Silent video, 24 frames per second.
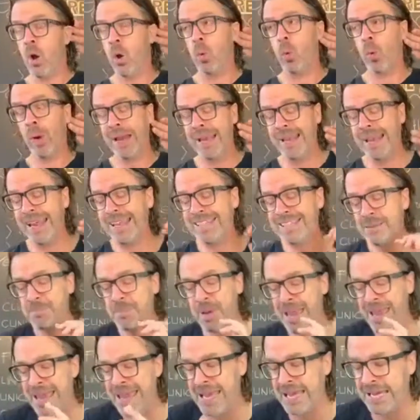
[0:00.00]
We need to
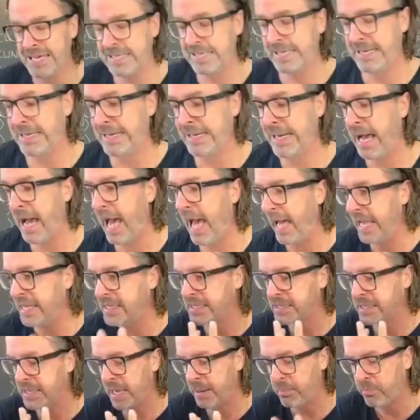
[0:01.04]
be,
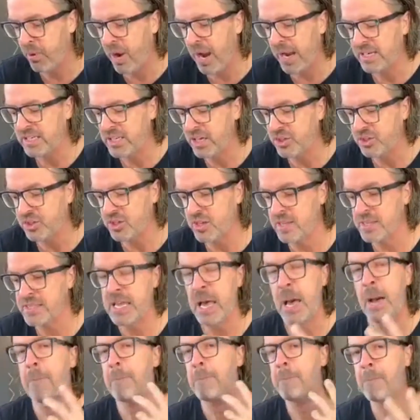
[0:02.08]
as practitioners,
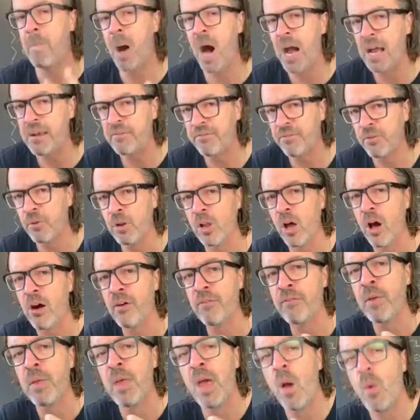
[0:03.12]
mindful
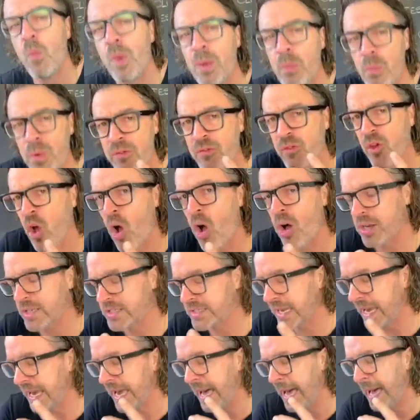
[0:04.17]
of when we've got
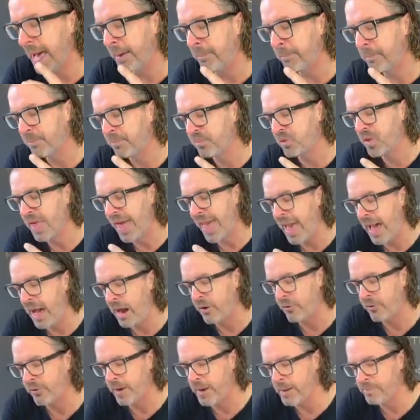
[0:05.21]
our
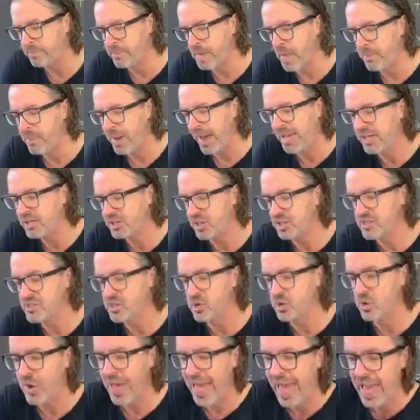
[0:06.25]
patients
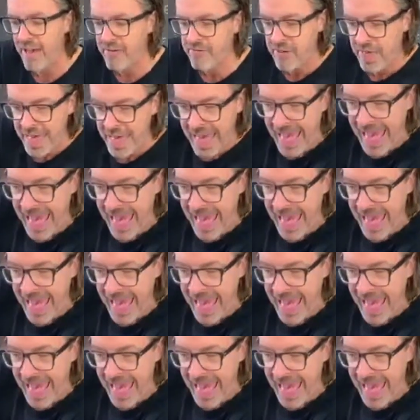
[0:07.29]
who have